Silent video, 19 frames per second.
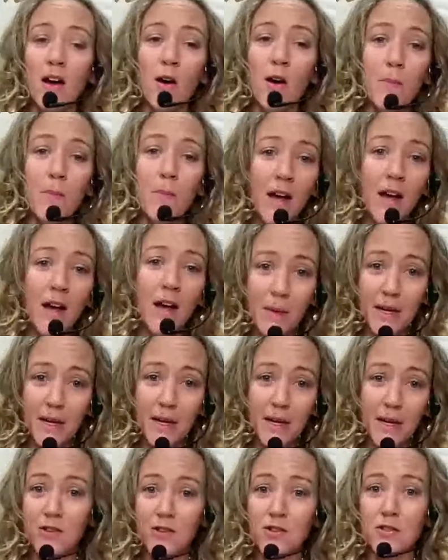oh my God, my
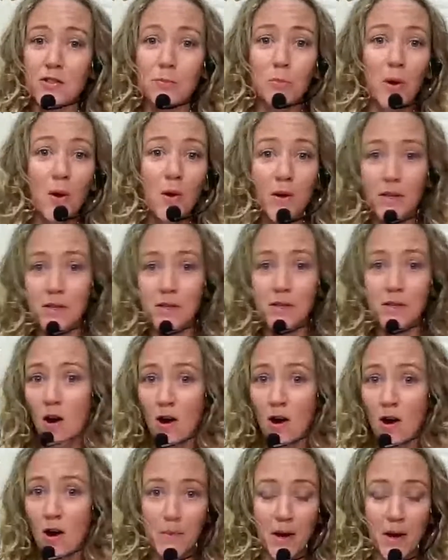kid just broke his
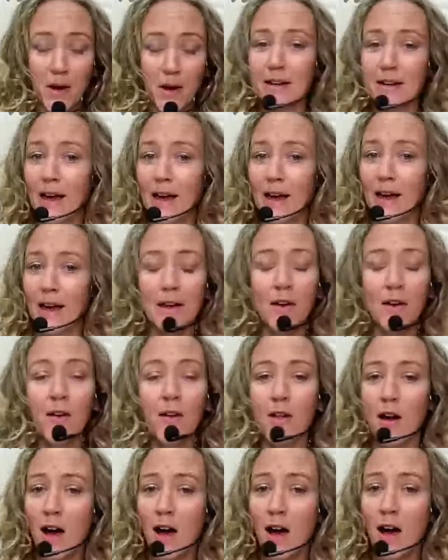arm and I got to go to
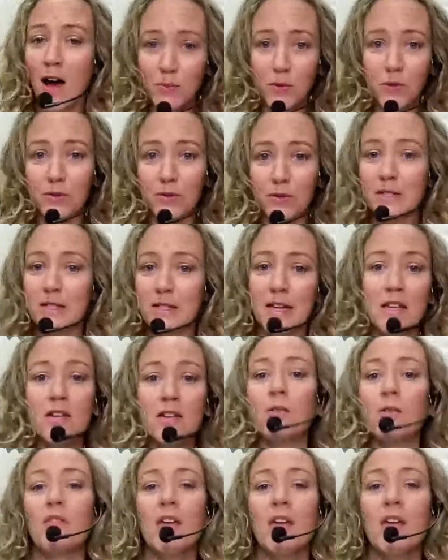the hospital and take,
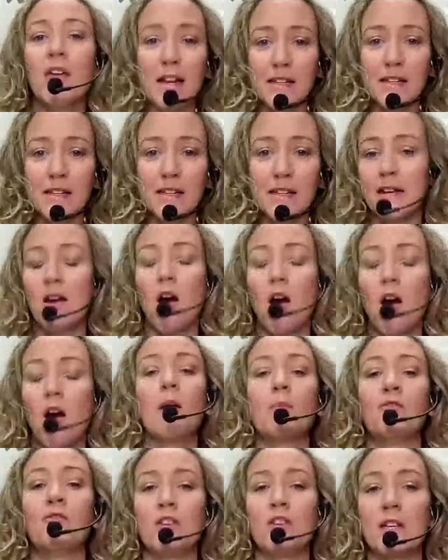that is like
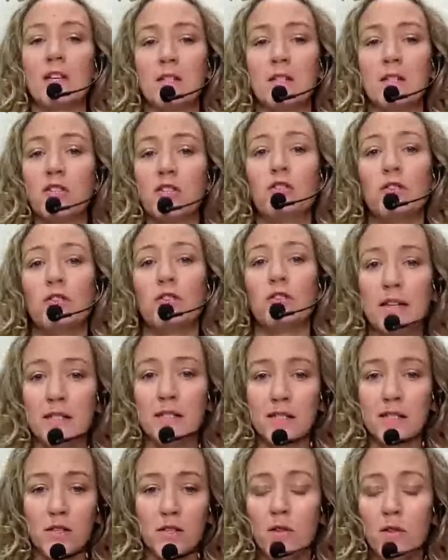obvious
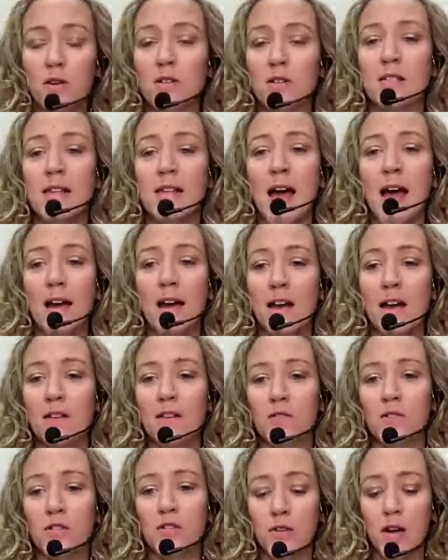stress. So there's that kind
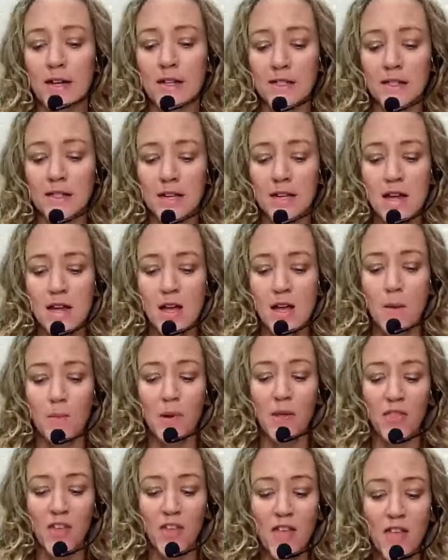of stress.
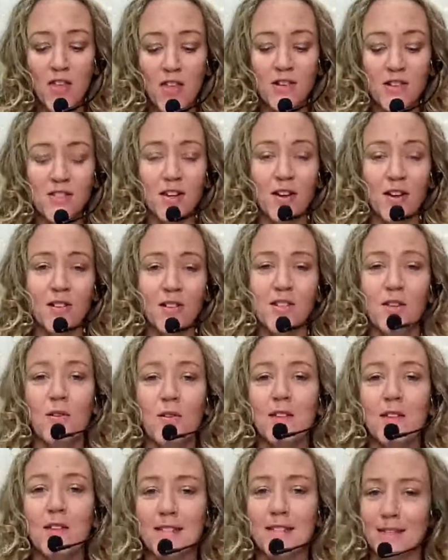But then there's also
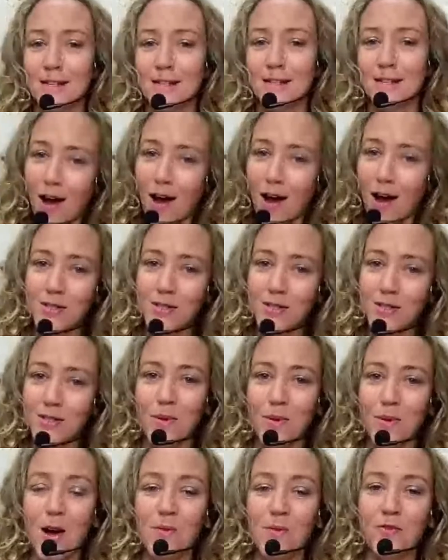this not so
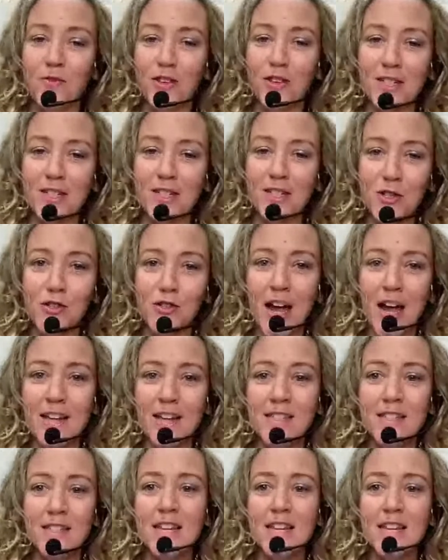obvious
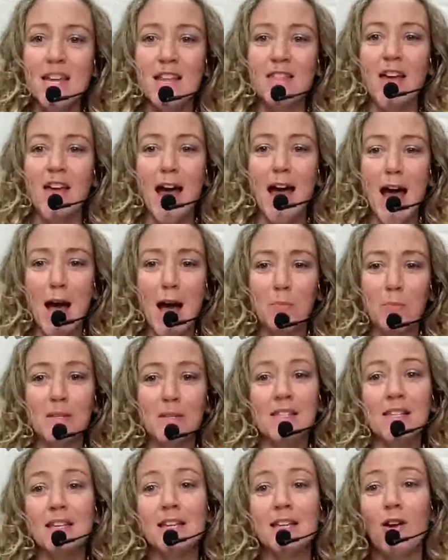stress that
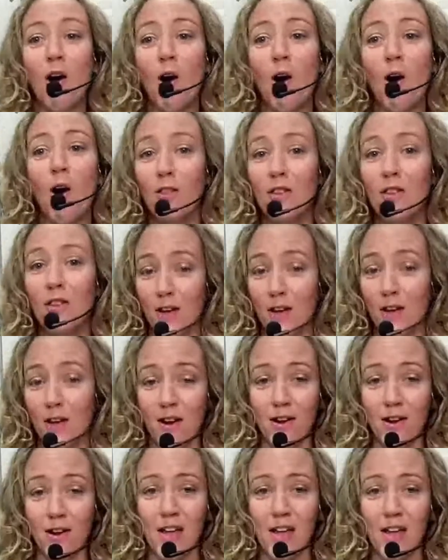happens in all of
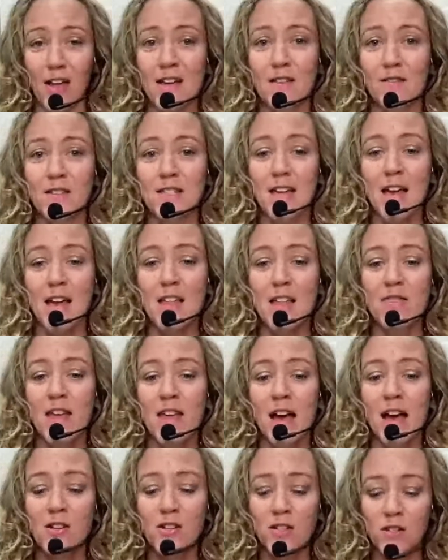our lives. And
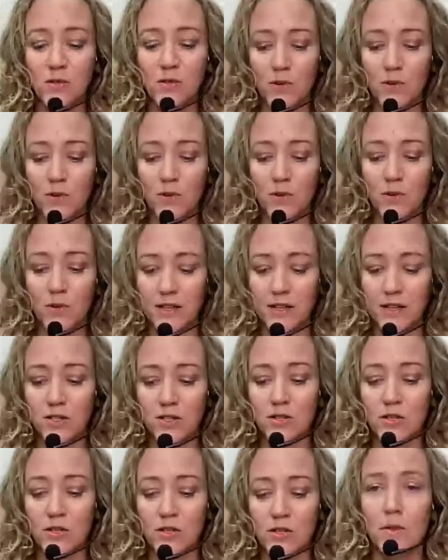that just really has
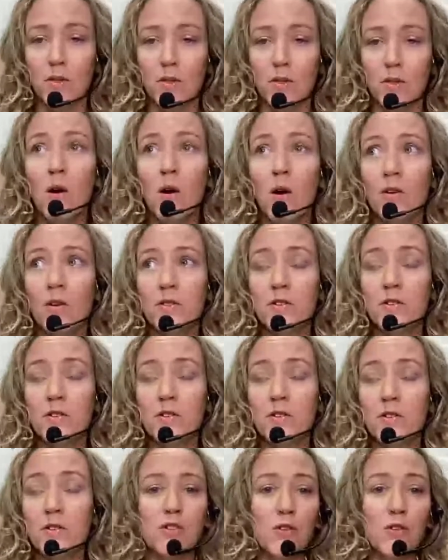to do with all the
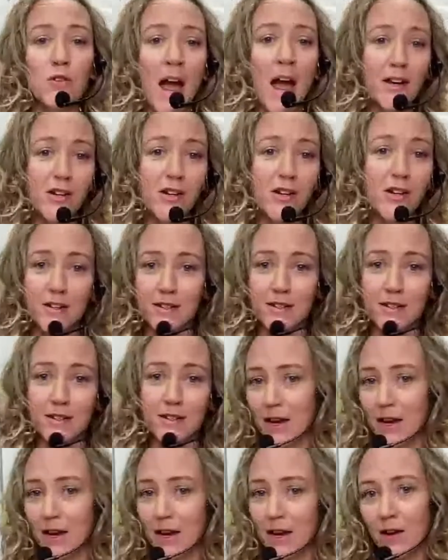distractions
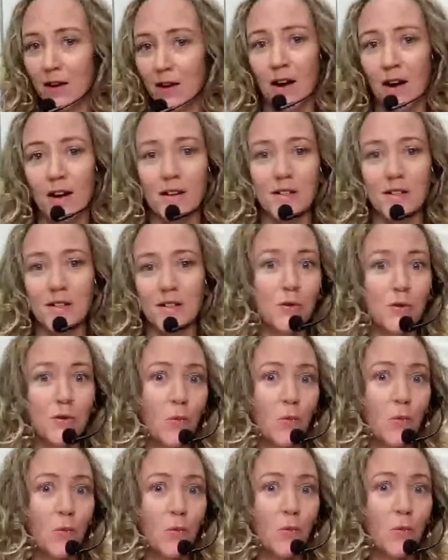that we are
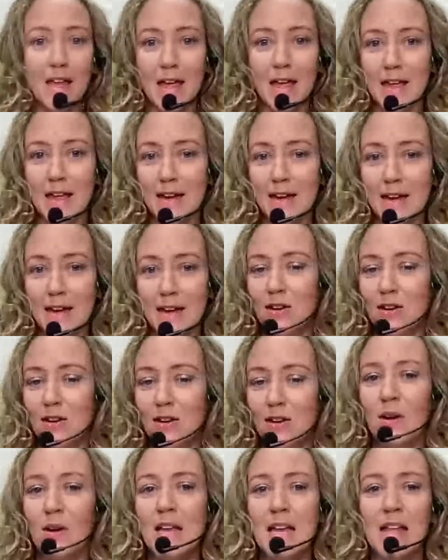swimming in,
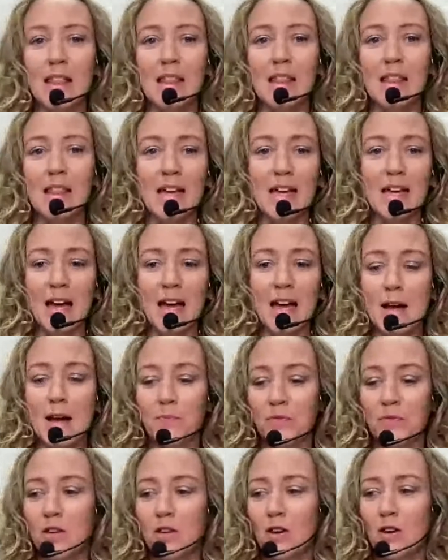like,
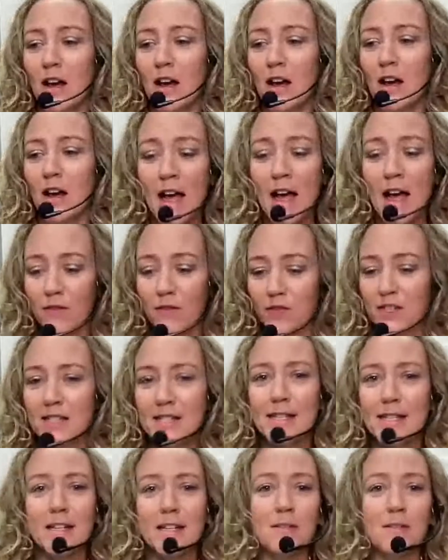I have
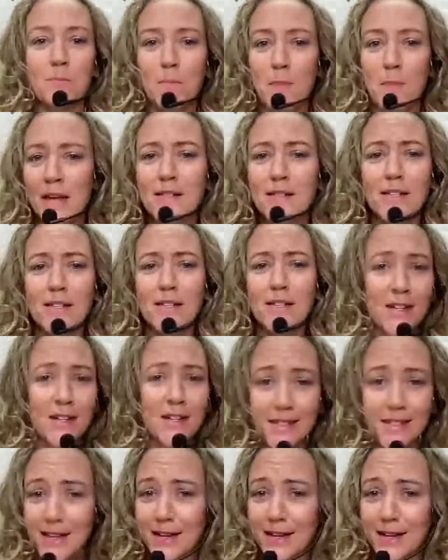6
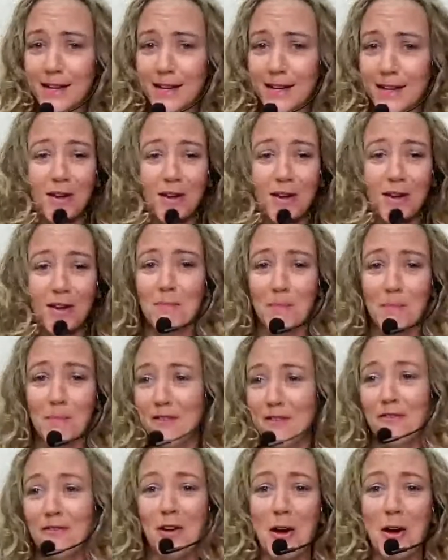messaging centers on my
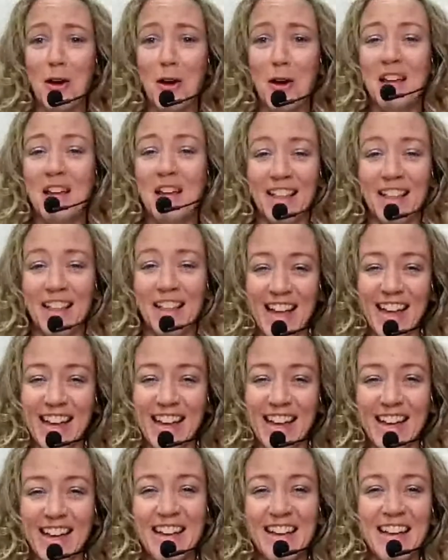phone.
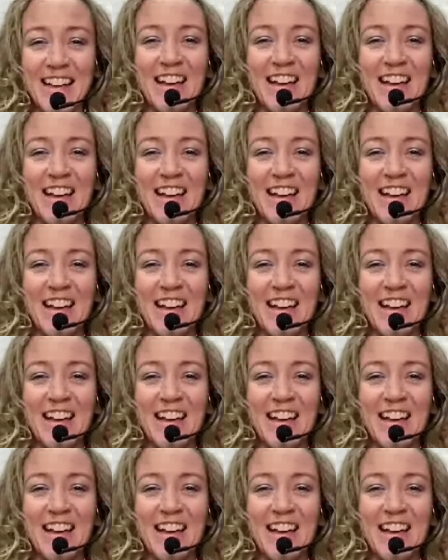Like,